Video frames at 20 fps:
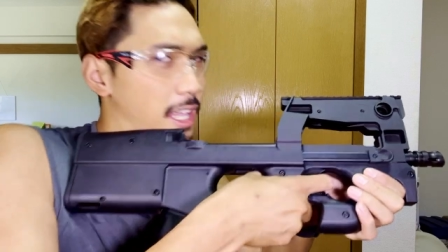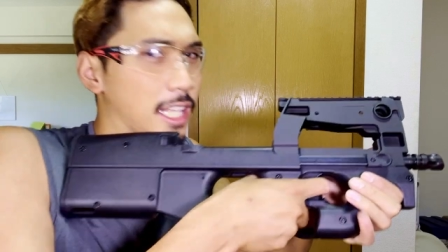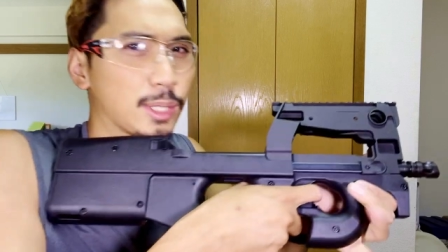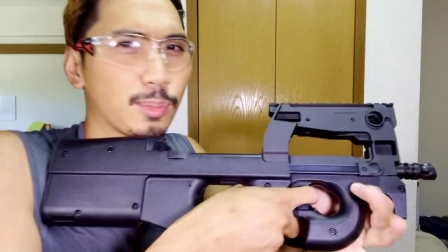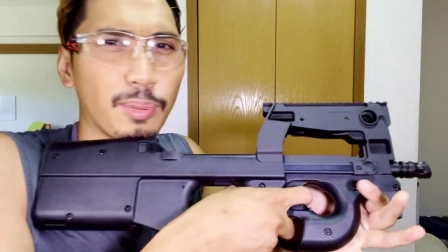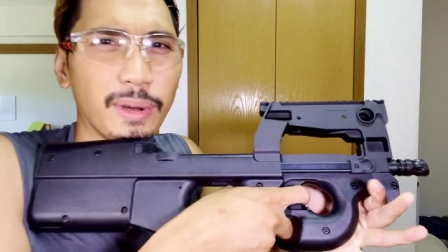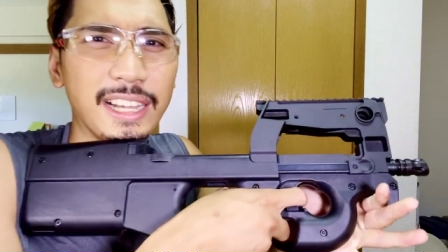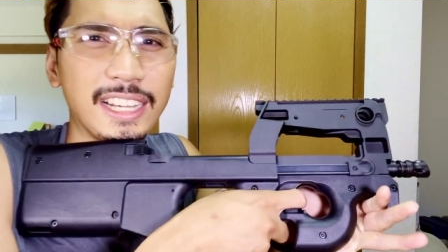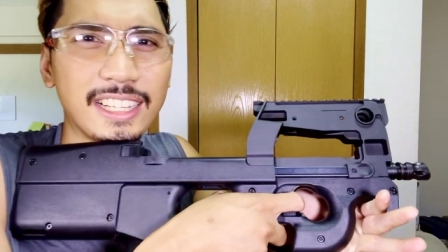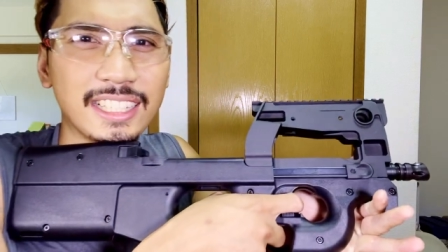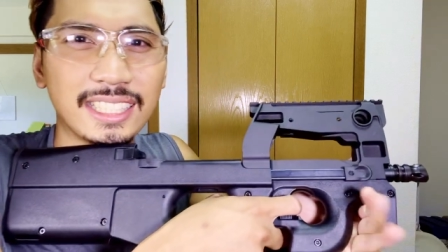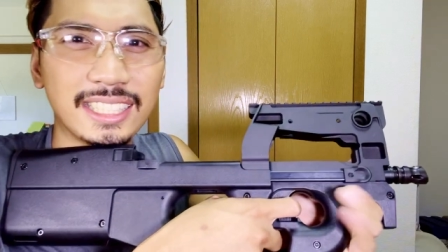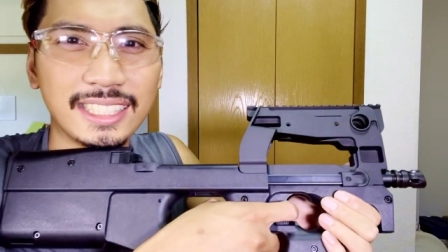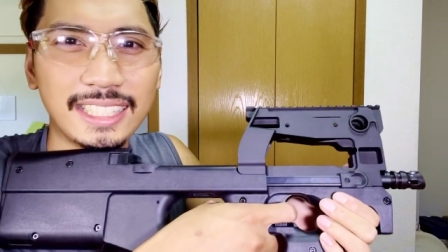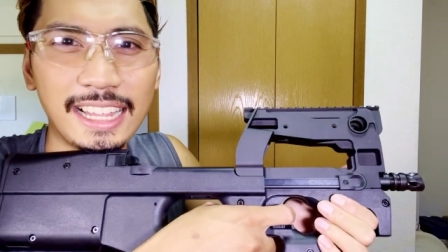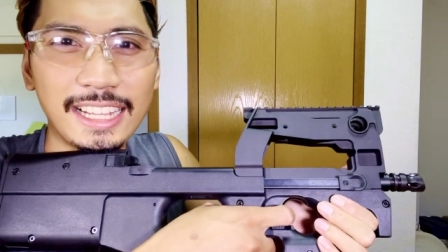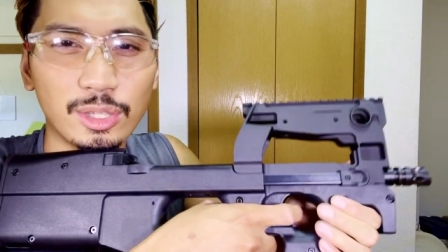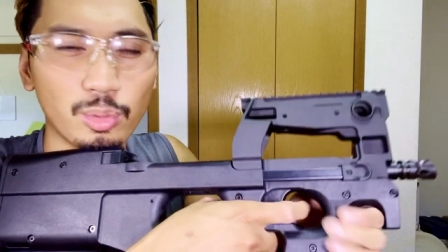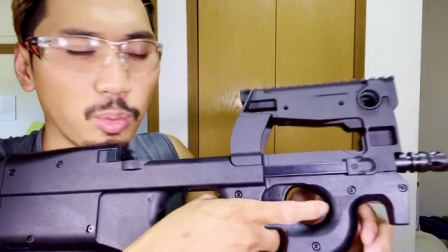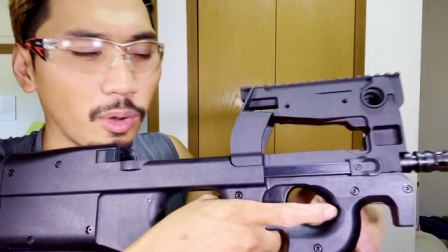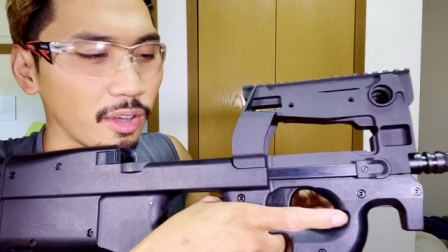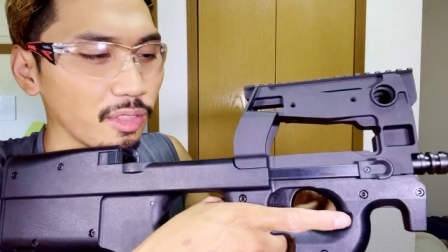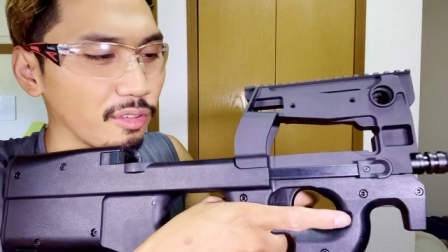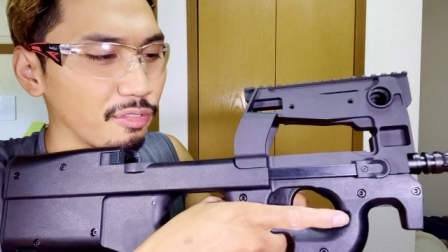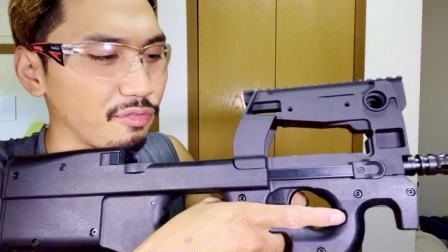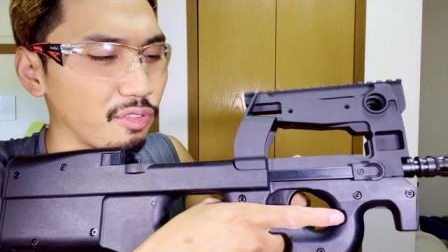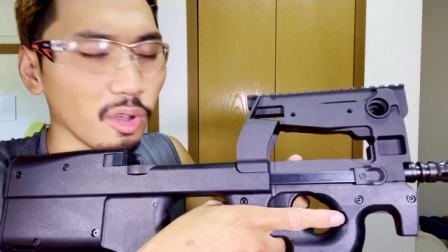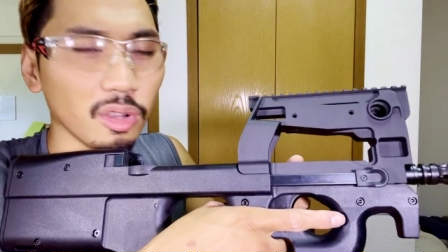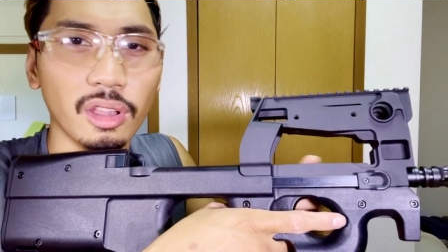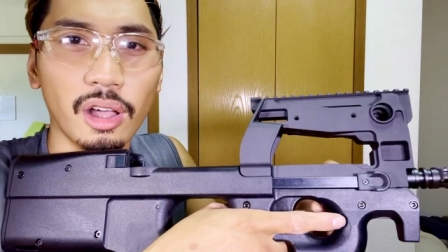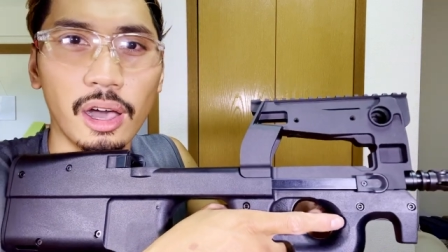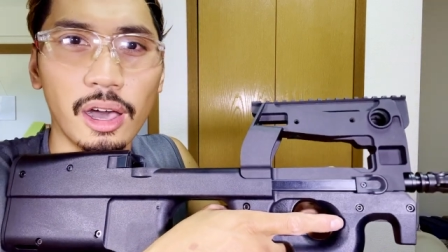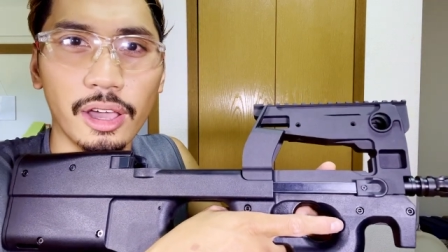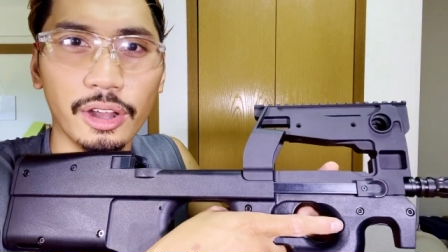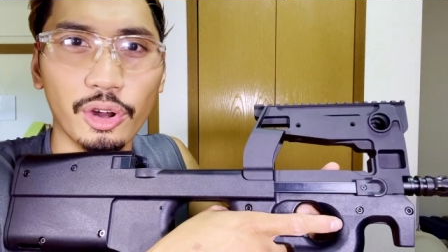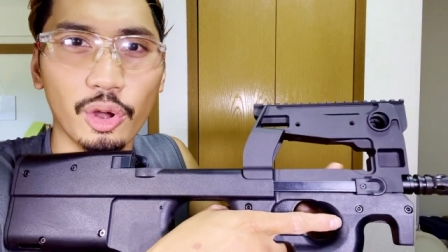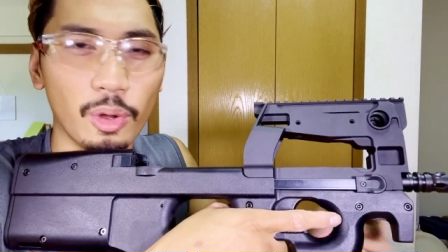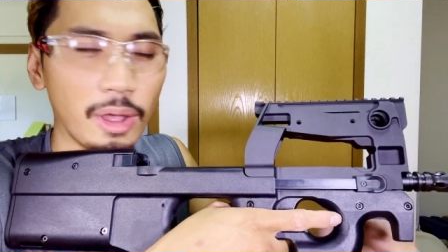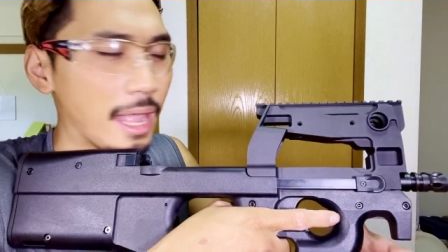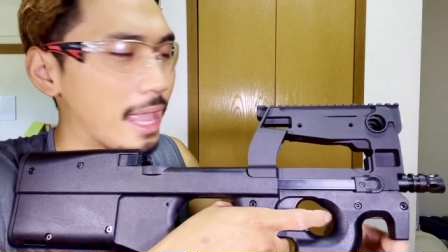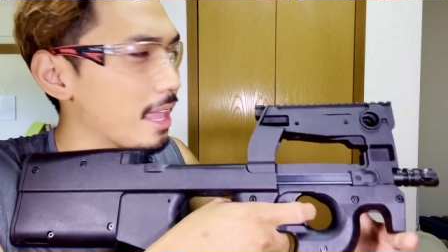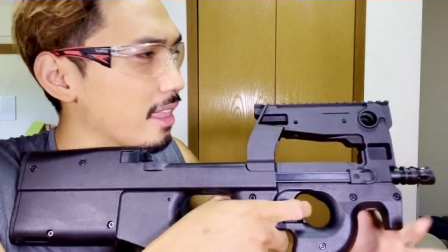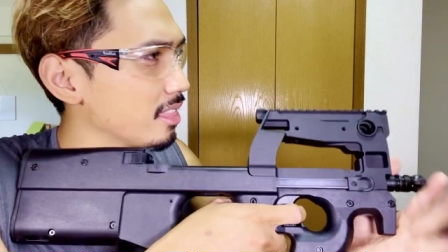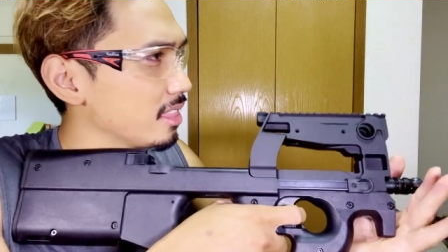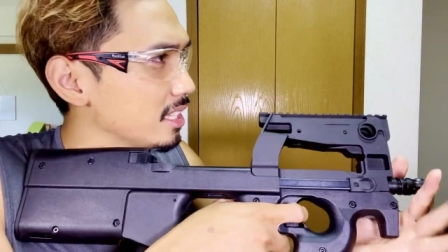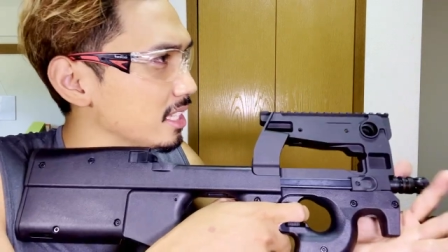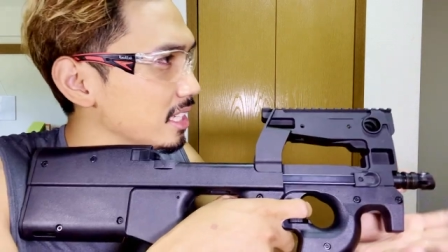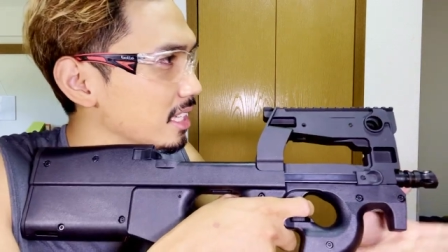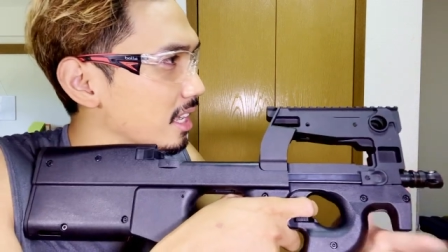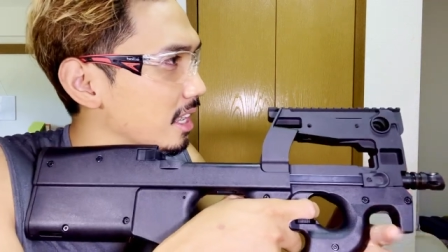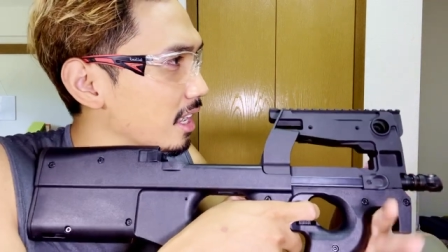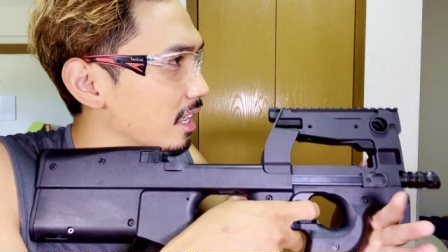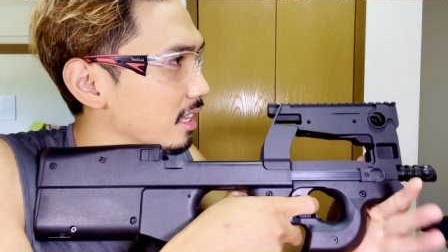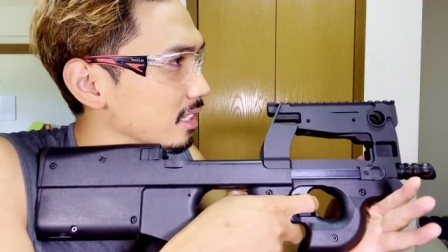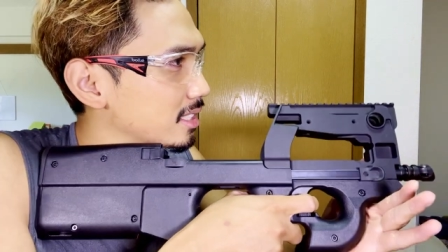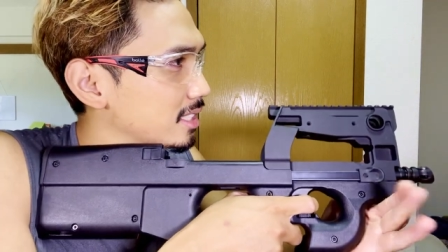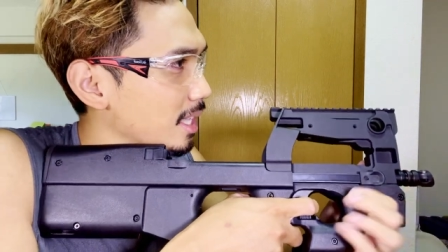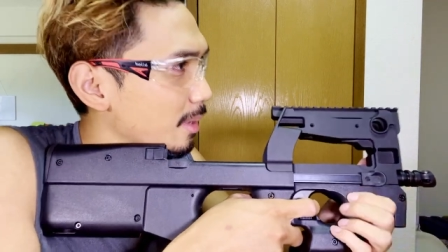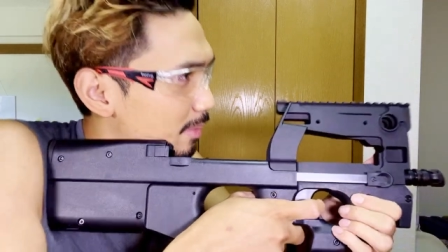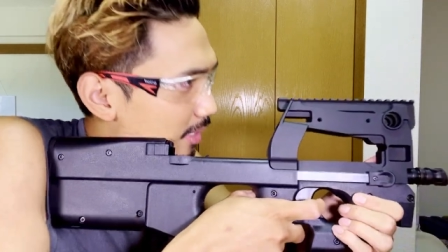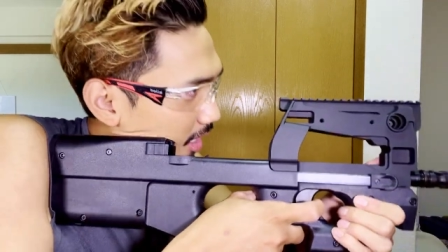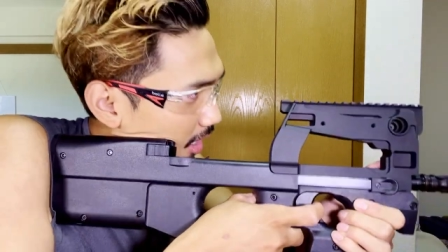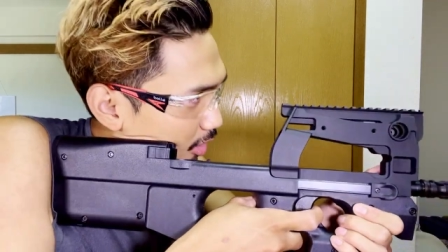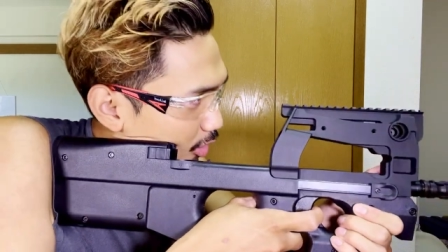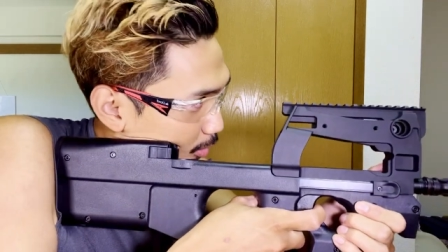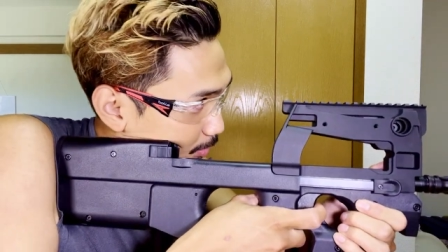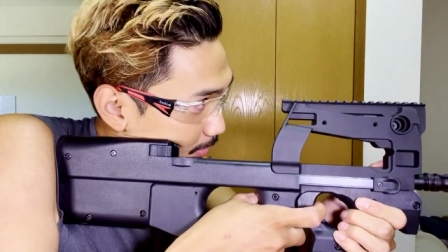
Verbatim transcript: It's pretty distinct where the full auto and the uh, semi-auto